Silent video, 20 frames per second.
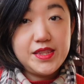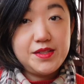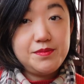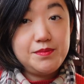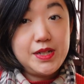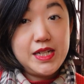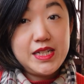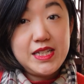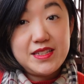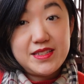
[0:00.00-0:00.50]
the
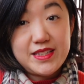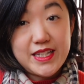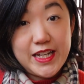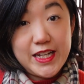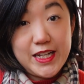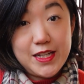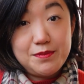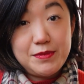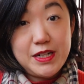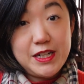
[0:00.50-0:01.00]
money
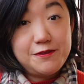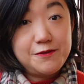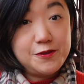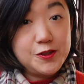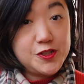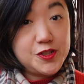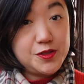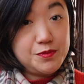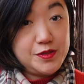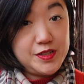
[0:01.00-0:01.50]
side, my
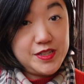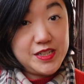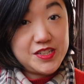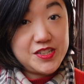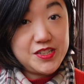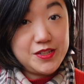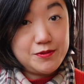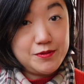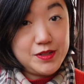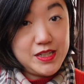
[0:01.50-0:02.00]
fortune
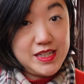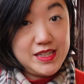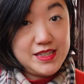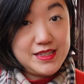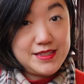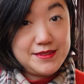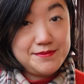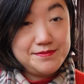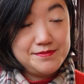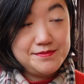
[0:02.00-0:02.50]
prediction was...